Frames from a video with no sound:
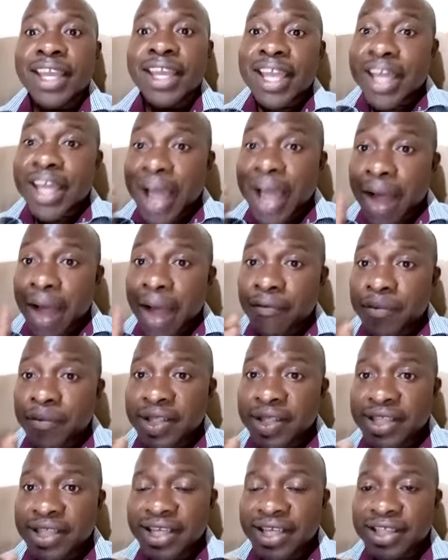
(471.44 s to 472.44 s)
I've been
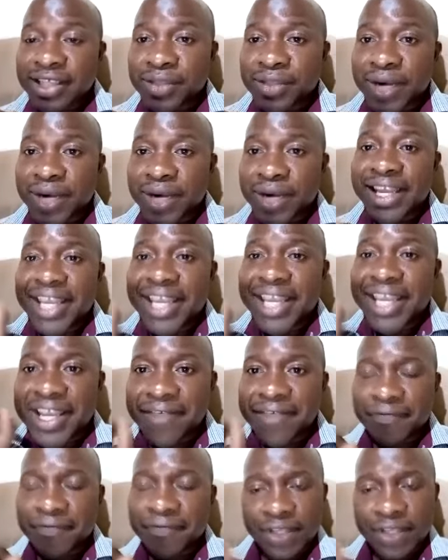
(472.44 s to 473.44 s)
saying this word,
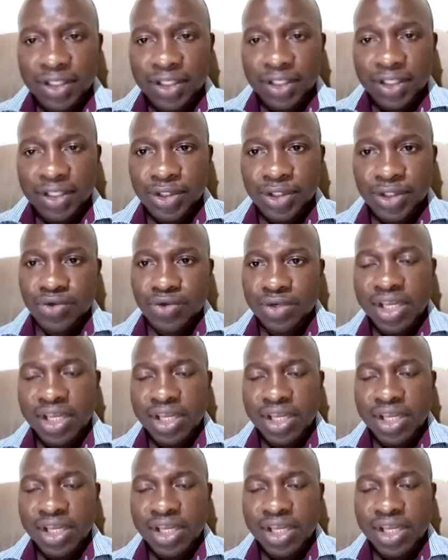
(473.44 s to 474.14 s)
if it is true,